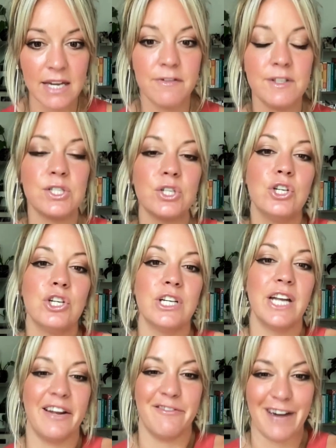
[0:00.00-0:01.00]
it's good
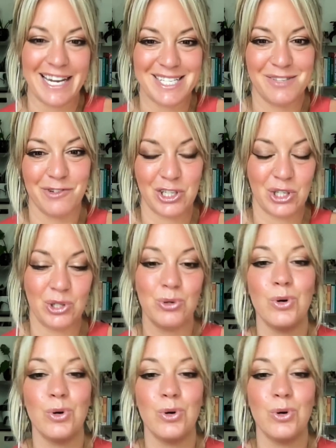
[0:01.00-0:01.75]
advice for you